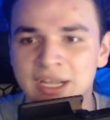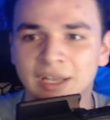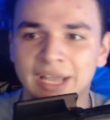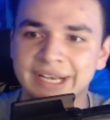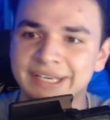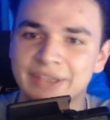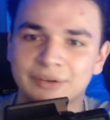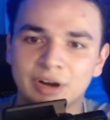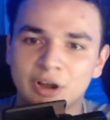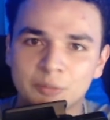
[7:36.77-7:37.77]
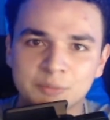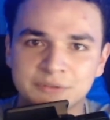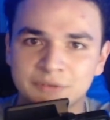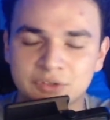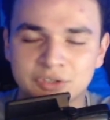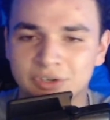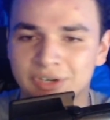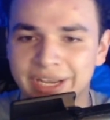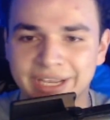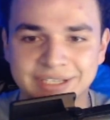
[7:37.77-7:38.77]
Like NetherRealm's future
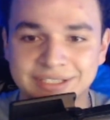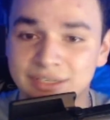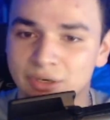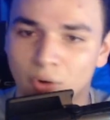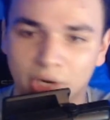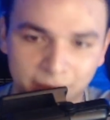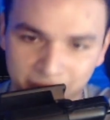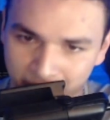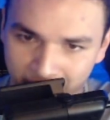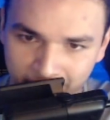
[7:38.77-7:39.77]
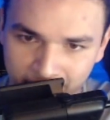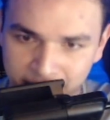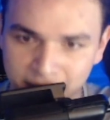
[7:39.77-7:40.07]
is going to be fine.